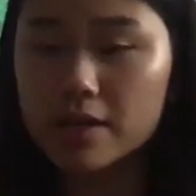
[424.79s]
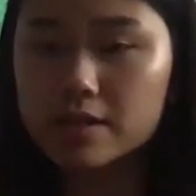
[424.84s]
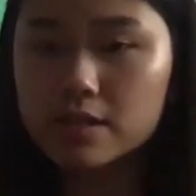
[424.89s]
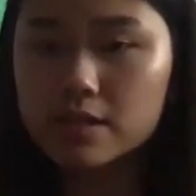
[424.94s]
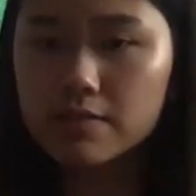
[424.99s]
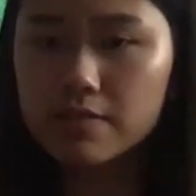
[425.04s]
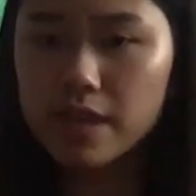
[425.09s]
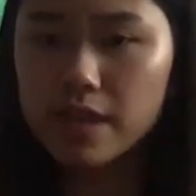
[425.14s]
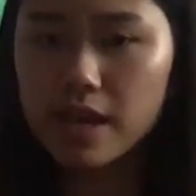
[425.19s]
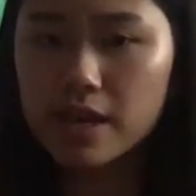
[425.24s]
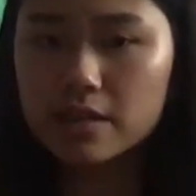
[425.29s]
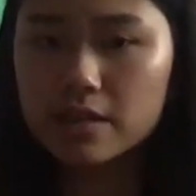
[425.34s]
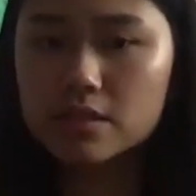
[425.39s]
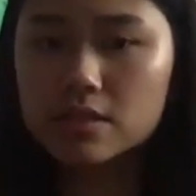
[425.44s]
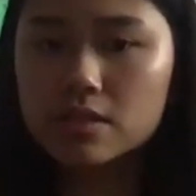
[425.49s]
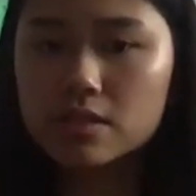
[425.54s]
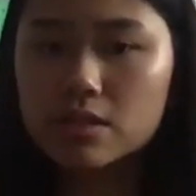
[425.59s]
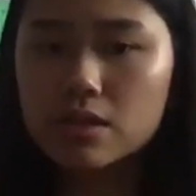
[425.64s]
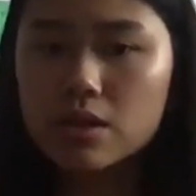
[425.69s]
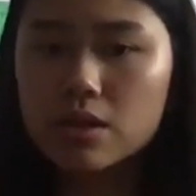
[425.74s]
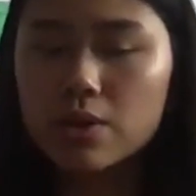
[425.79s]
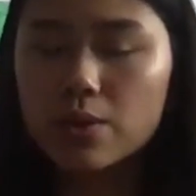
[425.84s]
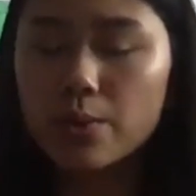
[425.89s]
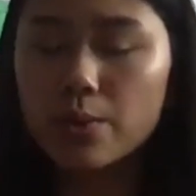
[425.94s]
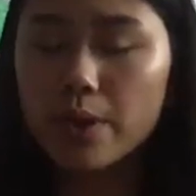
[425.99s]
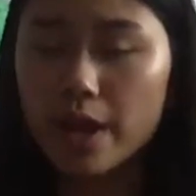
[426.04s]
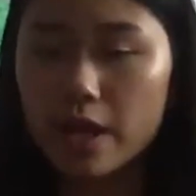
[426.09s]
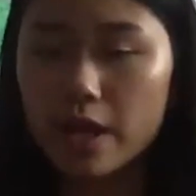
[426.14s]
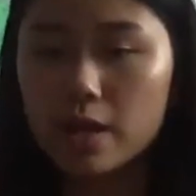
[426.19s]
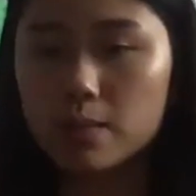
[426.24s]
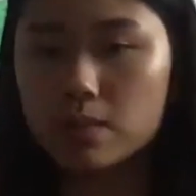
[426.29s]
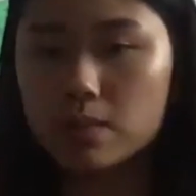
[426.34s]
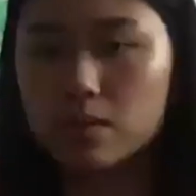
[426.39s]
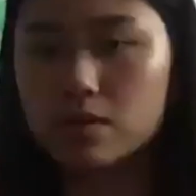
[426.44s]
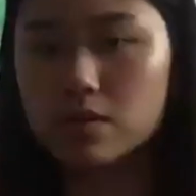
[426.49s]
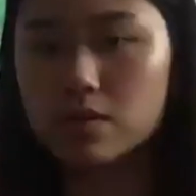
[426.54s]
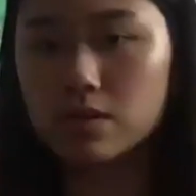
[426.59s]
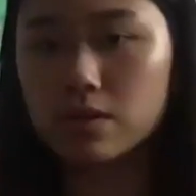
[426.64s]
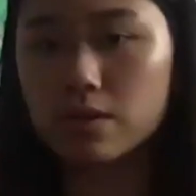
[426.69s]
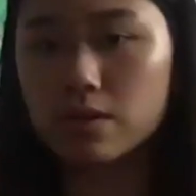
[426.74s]
Because of that, we're
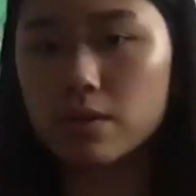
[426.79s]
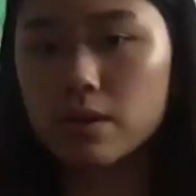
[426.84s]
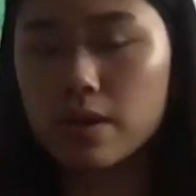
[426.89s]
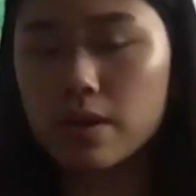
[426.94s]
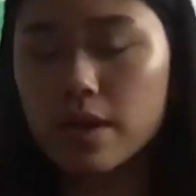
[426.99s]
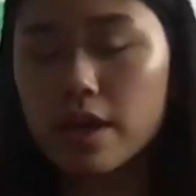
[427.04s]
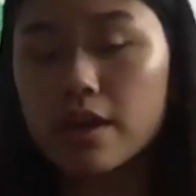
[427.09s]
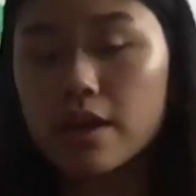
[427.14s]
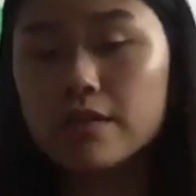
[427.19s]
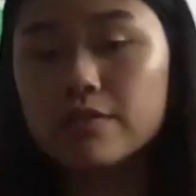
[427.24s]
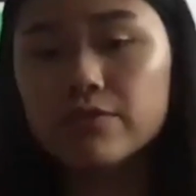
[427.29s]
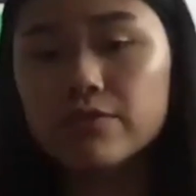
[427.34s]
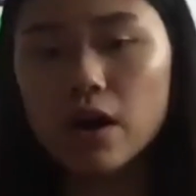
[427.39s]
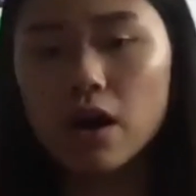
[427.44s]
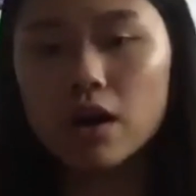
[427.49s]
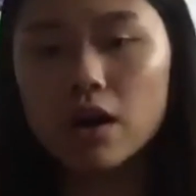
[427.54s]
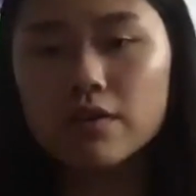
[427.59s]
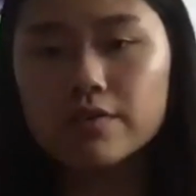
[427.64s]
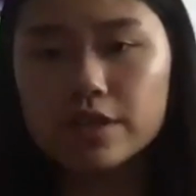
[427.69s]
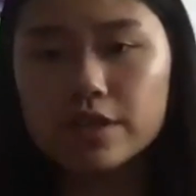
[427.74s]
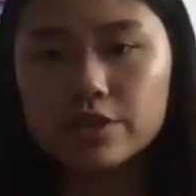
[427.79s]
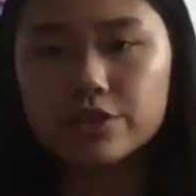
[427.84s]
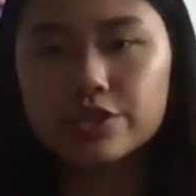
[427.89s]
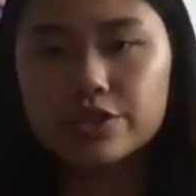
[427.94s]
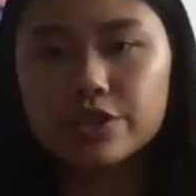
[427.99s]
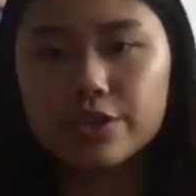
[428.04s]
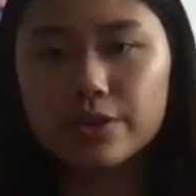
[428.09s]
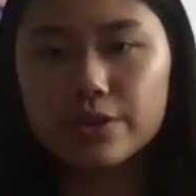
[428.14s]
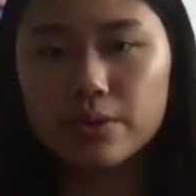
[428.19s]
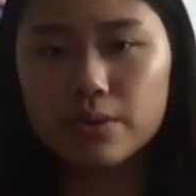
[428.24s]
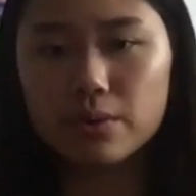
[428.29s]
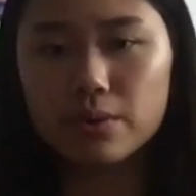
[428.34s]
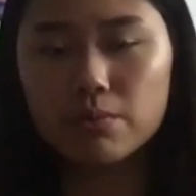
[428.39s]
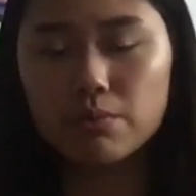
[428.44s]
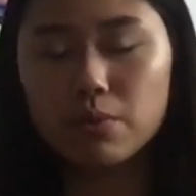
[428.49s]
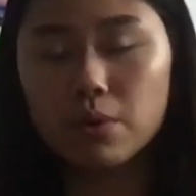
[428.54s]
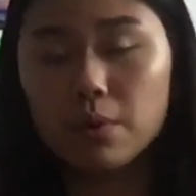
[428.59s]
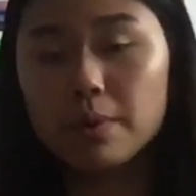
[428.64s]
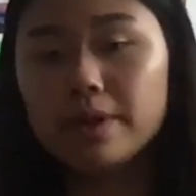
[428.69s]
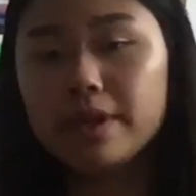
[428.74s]
able to evolve
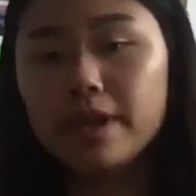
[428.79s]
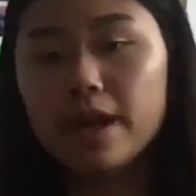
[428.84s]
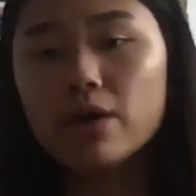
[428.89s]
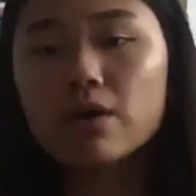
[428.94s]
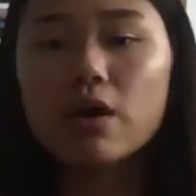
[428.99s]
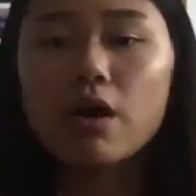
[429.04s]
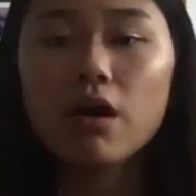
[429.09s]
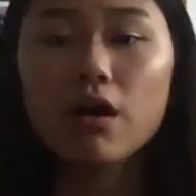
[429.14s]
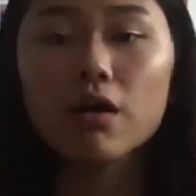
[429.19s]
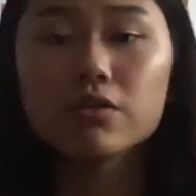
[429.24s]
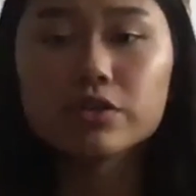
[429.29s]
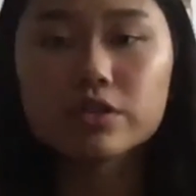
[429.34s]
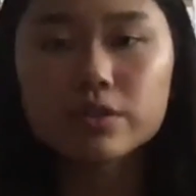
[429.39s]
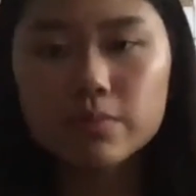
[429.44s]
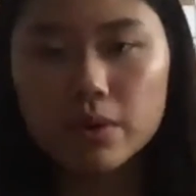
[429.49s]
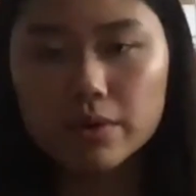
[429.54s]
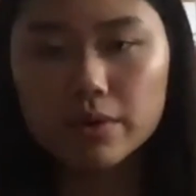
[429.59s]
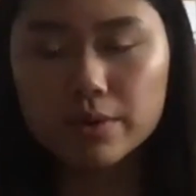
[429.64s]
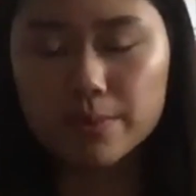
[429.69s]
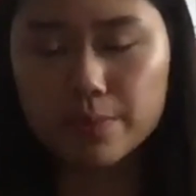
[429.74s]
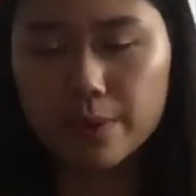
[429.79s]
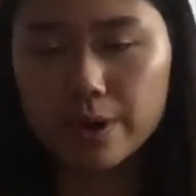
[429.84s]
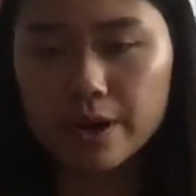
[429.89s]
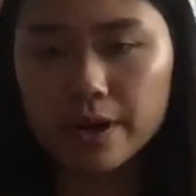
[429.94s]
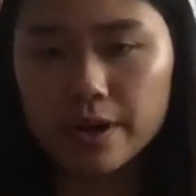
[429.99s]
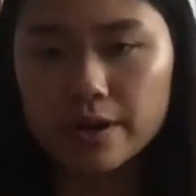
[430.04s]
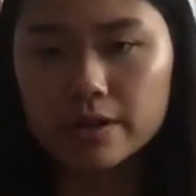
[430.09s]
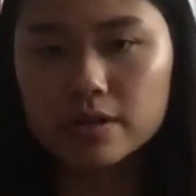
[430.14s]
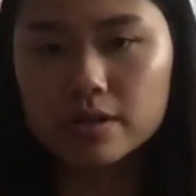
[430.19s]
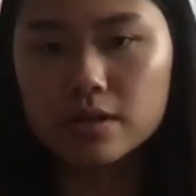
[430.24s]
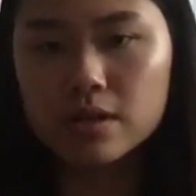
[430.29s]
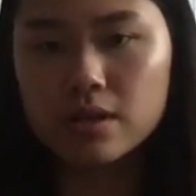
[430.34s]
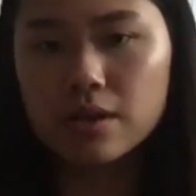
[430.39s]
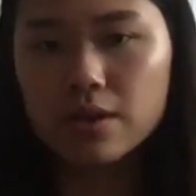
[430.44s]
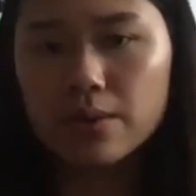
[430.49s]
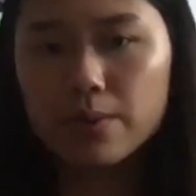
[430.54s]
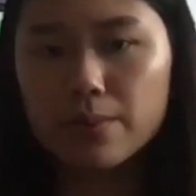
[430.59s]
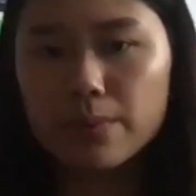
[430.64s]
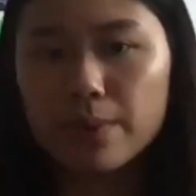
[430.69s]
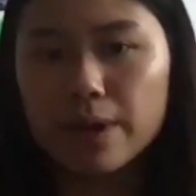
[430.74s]
into what we now call spoken word,
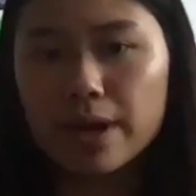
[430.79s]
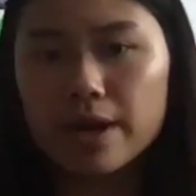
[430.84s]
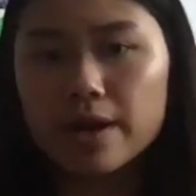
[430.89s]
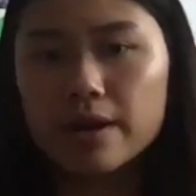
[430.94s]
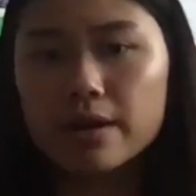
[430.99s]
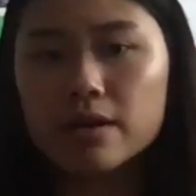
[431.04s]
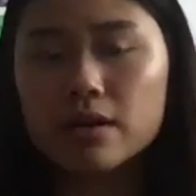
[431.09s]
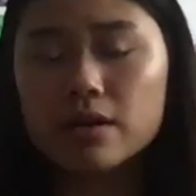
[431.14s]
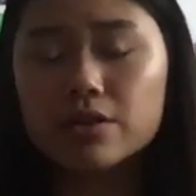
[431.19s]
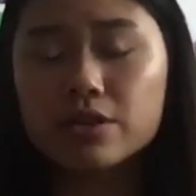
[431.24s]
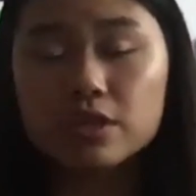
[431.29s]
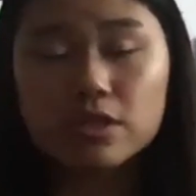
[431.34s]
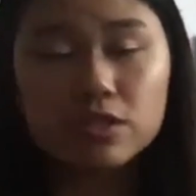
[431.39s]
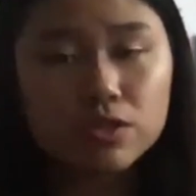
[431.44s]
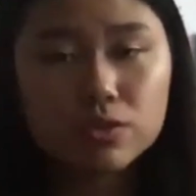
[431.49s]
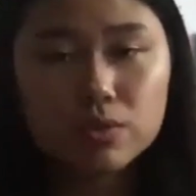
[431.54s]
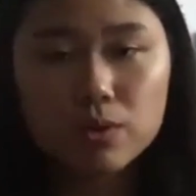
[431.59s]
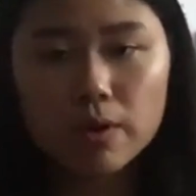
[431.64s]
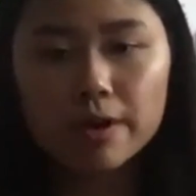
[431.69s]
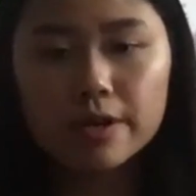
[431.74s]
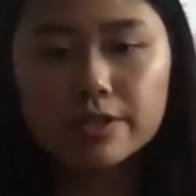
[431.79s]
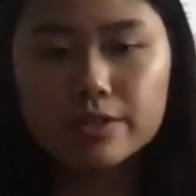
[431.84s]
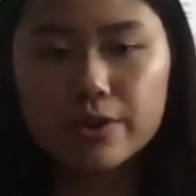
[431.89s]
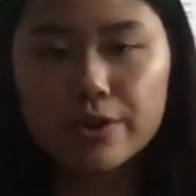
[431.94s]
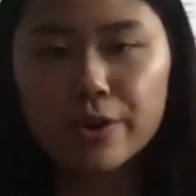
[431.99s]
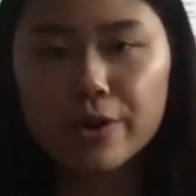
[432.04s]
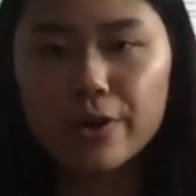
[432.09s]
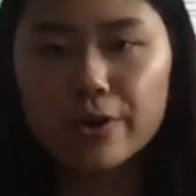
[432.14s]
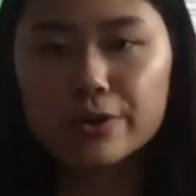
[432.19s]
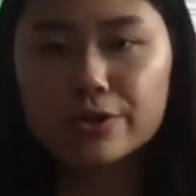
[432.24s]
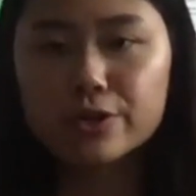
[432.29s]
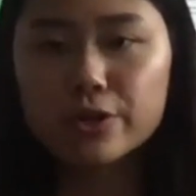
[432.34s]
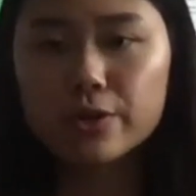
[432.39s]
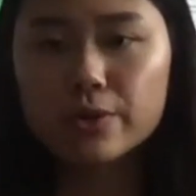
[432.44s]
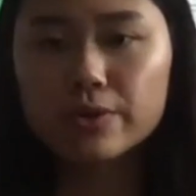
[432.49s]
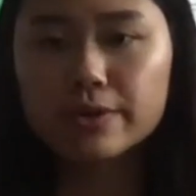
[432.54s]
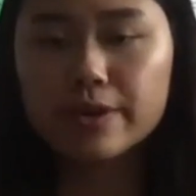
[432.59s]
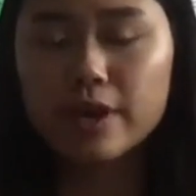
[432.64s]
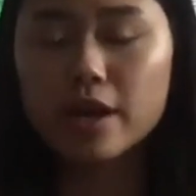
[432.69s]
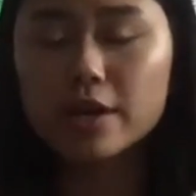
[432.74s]
where these stories
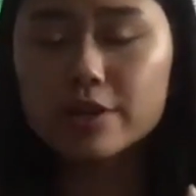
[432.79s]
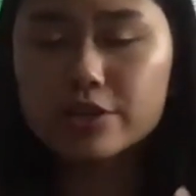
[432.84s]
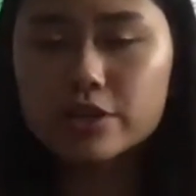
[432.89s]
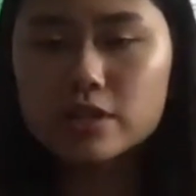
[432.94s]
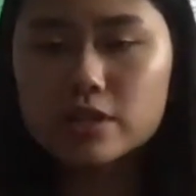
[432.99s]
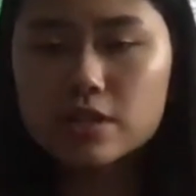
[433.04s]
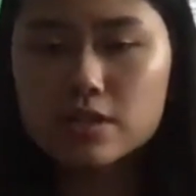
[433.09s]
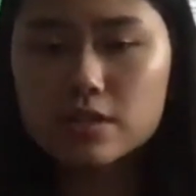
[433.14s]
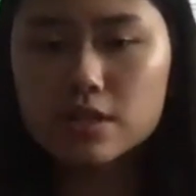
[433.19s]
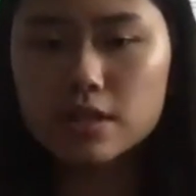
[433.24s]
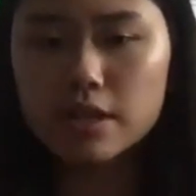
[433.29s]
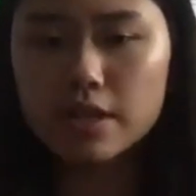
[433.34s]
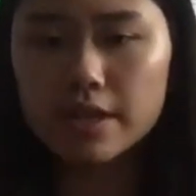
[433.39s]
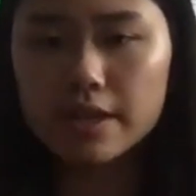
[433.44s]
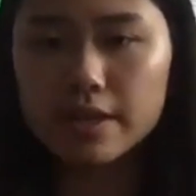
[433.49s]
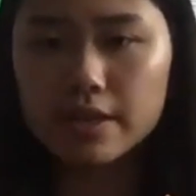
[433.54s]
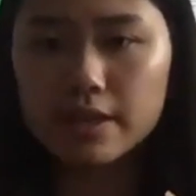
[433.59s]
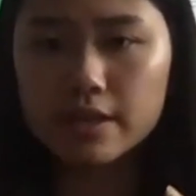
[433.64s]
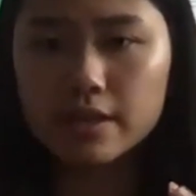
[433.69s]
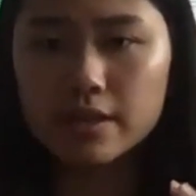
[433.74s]
are told not just